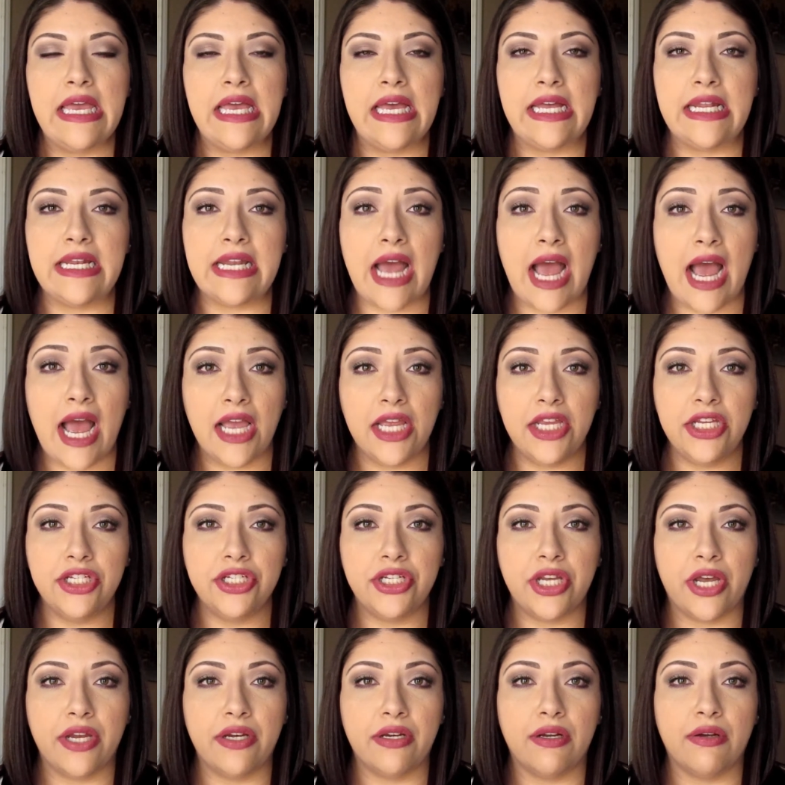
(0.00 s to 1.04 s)
an
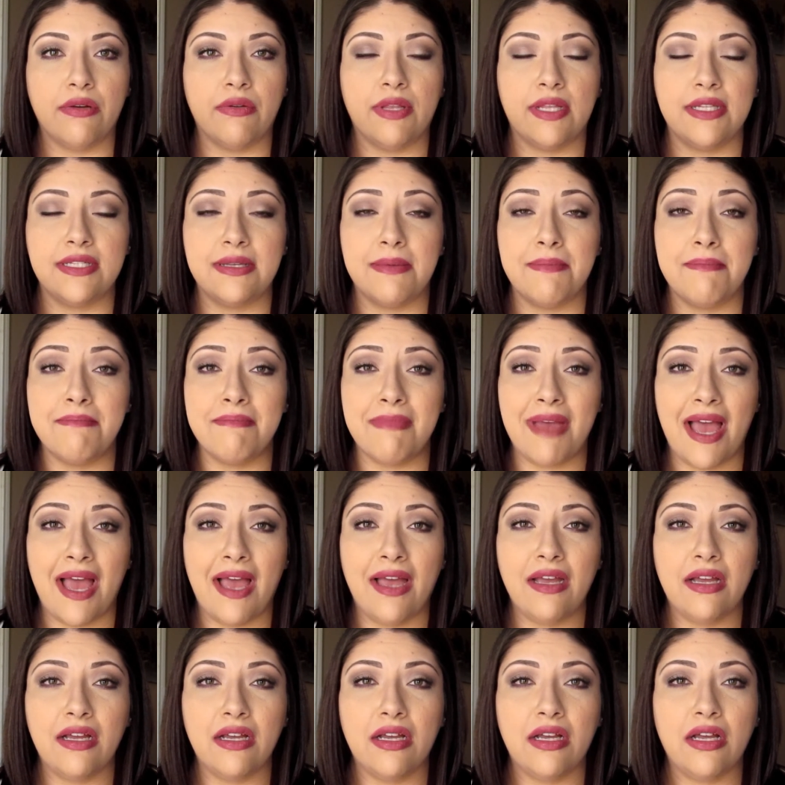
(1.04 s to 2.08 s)
eyeshadow that's a
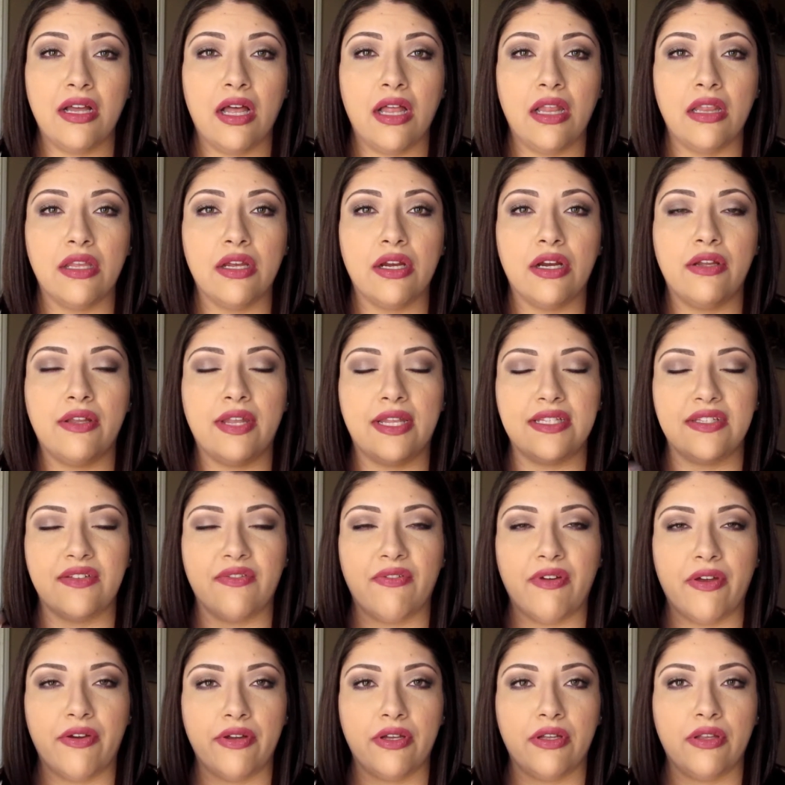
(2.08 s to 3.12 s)
matte color that's
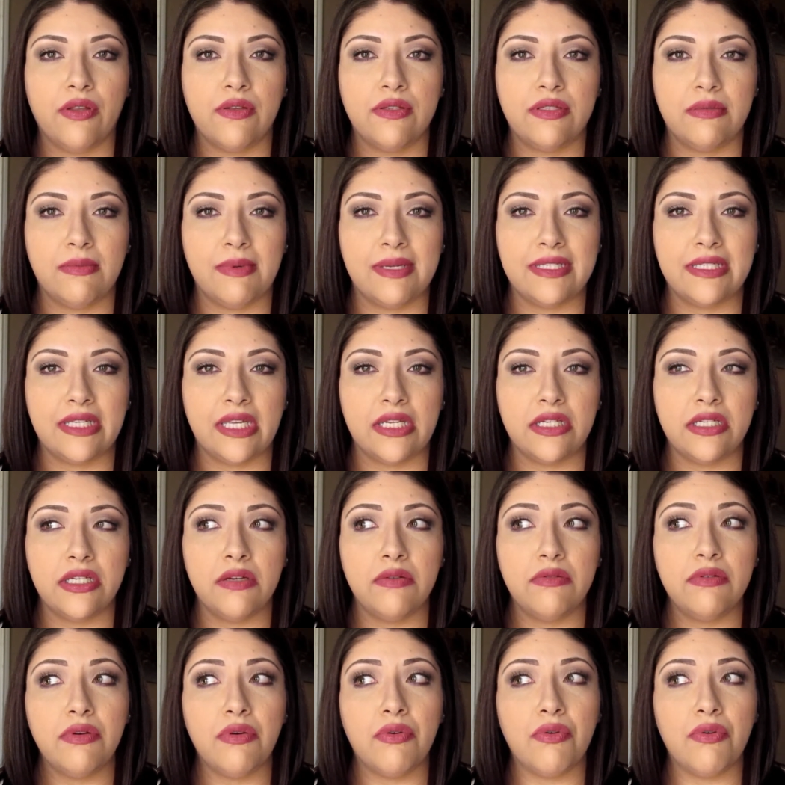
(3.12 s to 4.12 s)
very close to my skin tone,